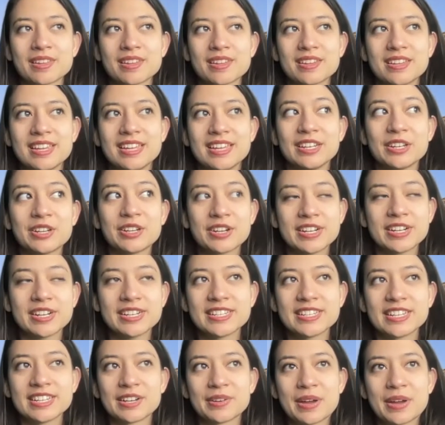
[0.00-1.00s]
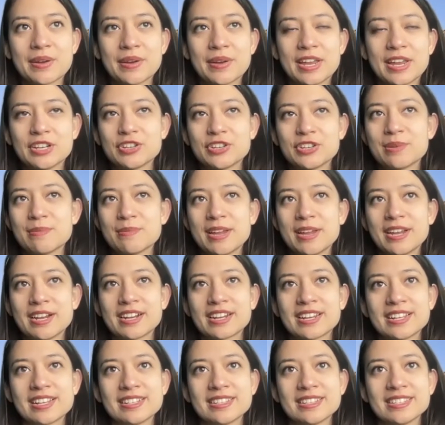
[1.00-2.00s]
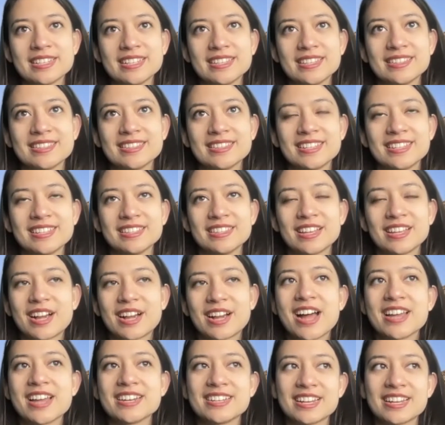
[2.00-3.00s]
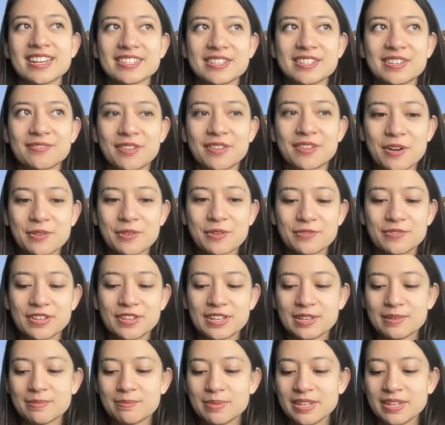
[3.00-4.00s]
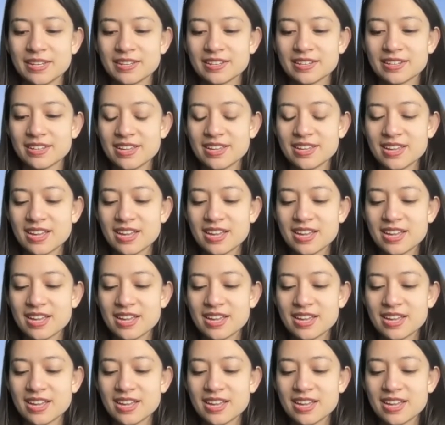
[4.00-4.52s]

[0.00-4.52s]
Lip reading: increasing around Asian Americans in the context of COVID being